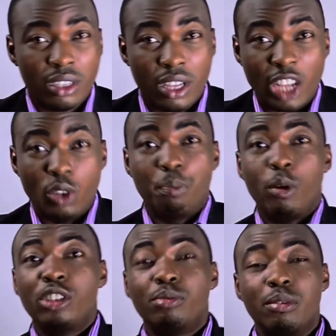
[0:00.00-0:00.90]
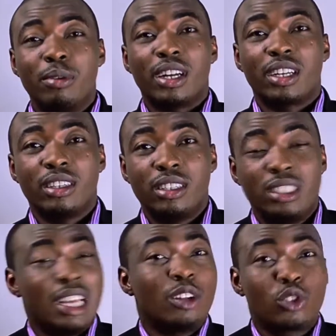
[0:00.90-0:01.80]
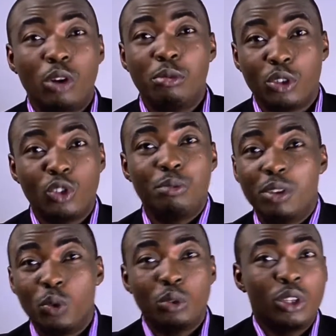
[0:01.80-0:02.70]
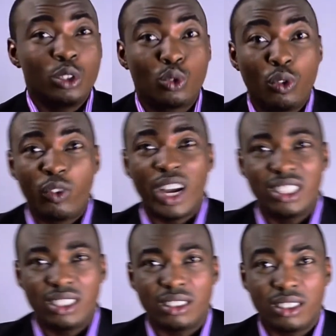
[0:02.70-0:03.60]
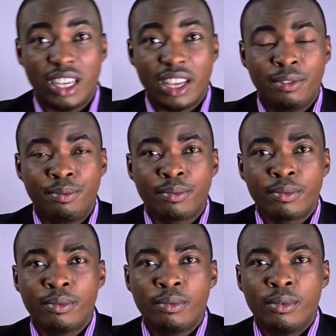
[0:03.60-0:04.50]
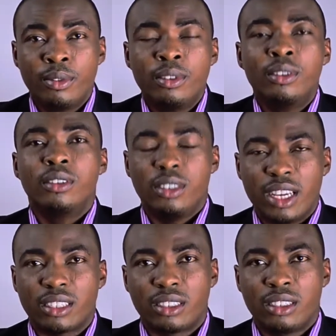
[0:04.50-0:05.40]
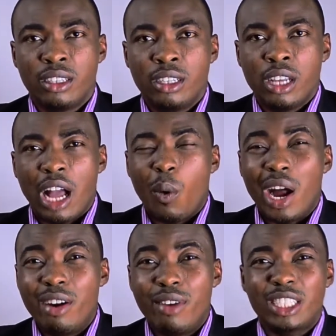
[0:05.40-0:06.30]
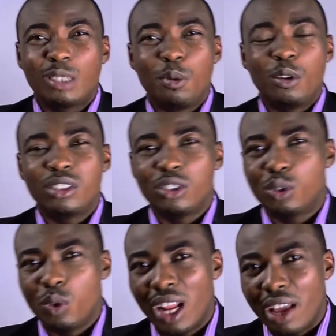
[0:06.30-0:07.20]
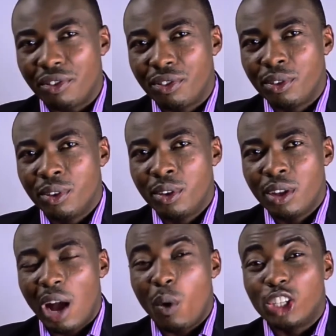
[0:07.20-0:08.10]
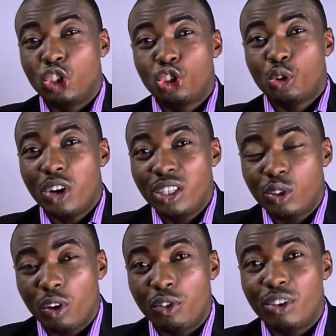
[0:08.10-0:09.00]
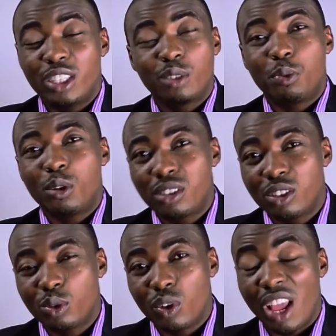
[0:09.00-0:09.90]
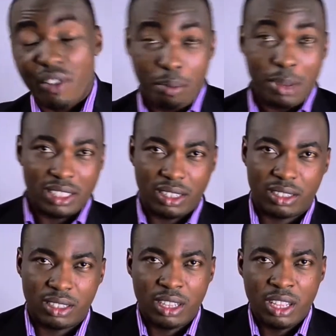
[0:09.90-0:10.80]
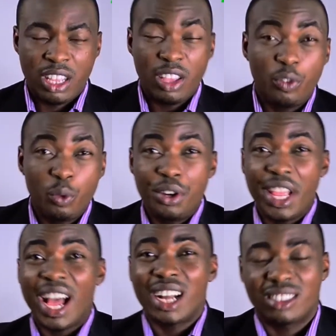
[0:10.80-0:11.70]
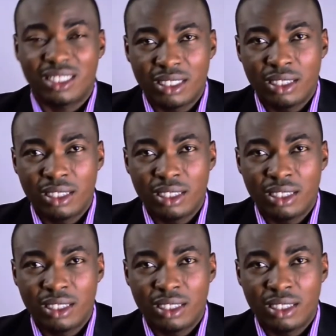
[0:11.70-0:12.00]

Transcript: and you punch me back, the outcome is going to be two fighting. Yeah? Yes, our responses to life, our choice of responses to life matters. If we react,